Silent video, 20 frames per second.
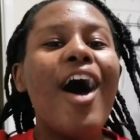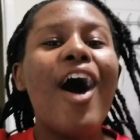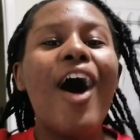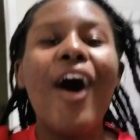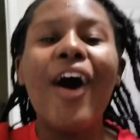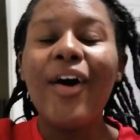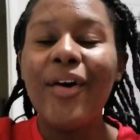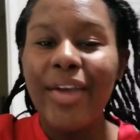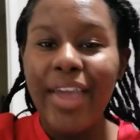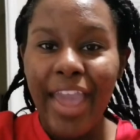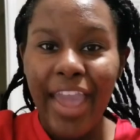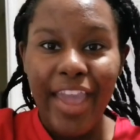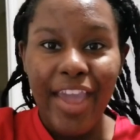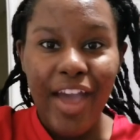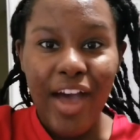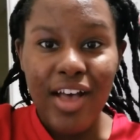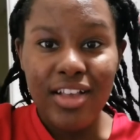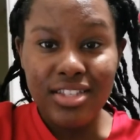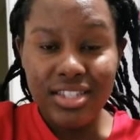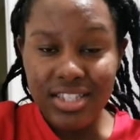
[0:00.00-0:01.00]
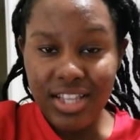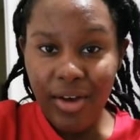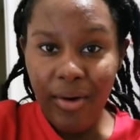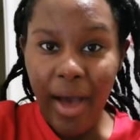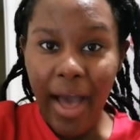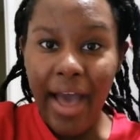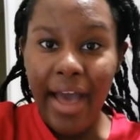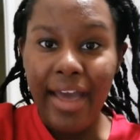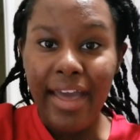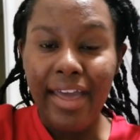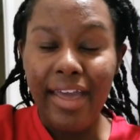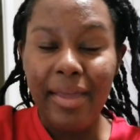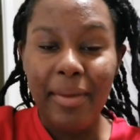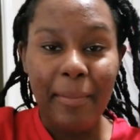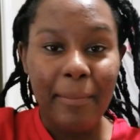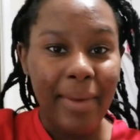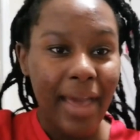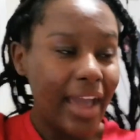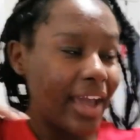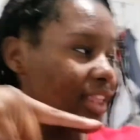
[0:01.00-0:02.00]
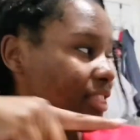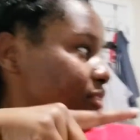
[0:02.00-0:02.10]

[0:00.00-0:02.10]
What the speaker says: Okay y'all, so I am back in the